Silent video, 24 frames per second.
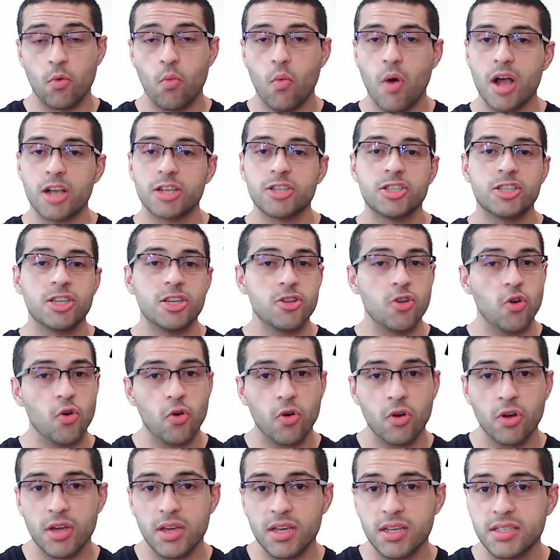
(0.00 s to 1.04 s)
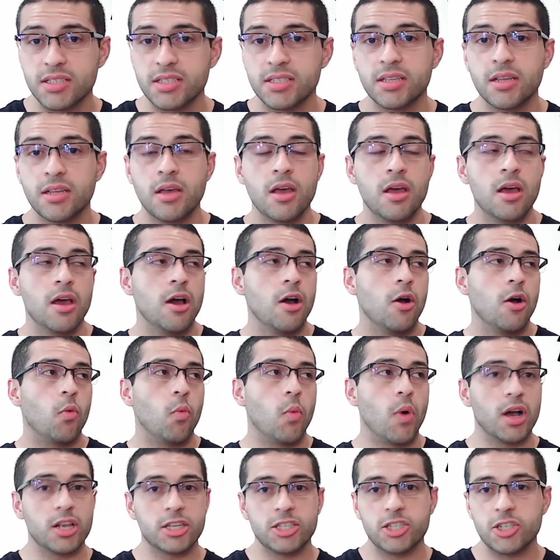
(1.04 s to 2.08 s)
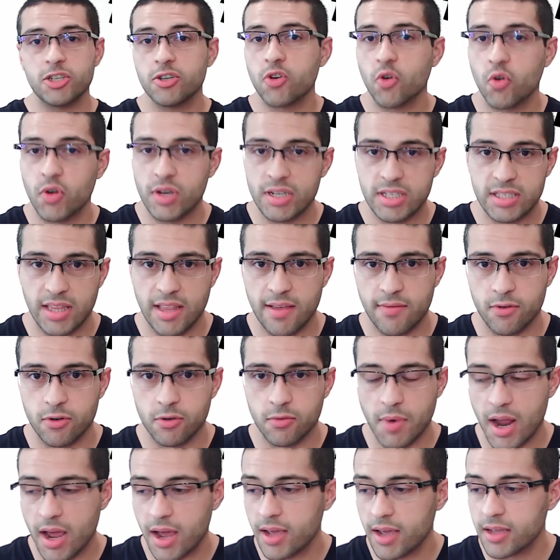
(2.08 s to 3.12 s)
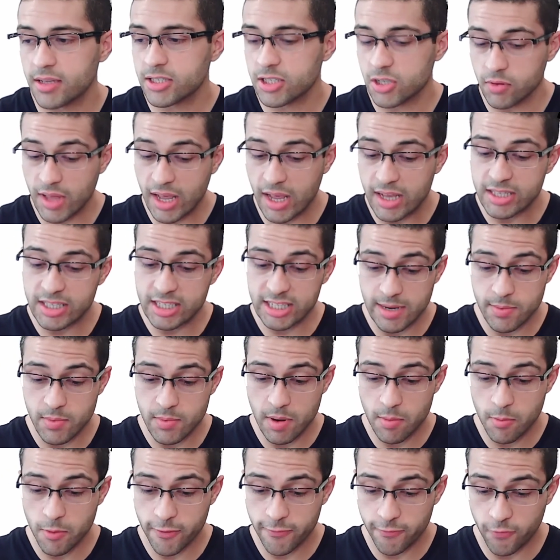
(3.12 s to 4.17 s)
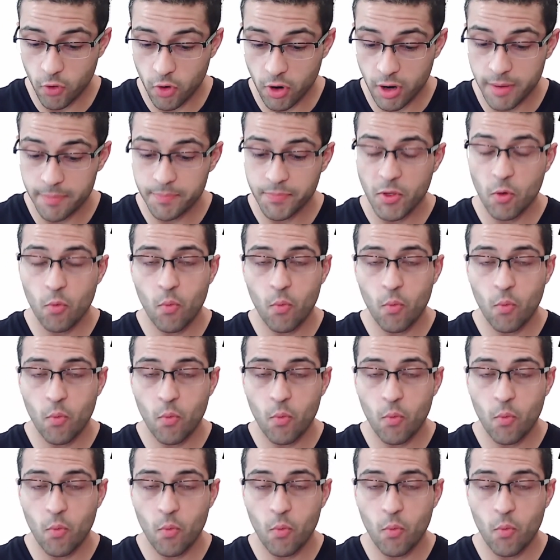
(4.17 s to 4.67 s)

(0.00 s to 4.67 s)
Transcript: Watch the noise, watch your noise level, right? So that's tip number 4.